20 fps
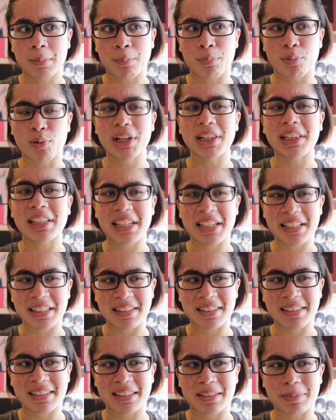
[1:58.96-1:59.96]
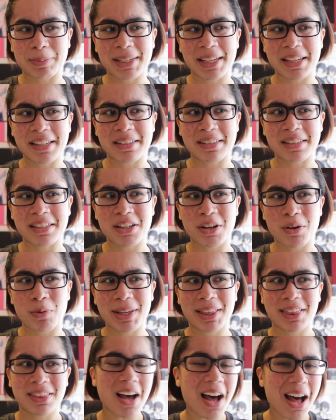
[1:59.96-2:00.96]
brilliance, because, you know,
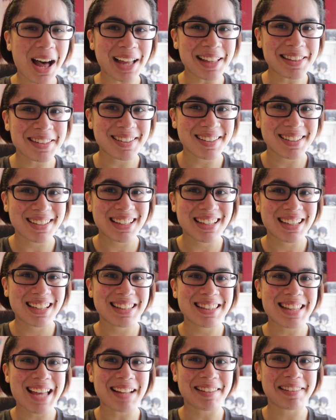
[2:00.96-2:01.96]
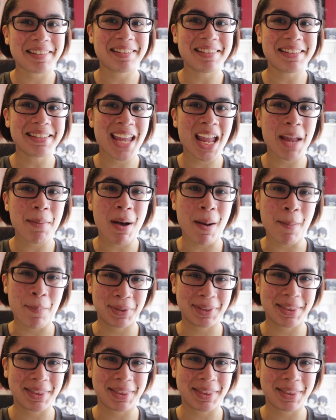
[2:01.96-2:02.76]
we thought that she came up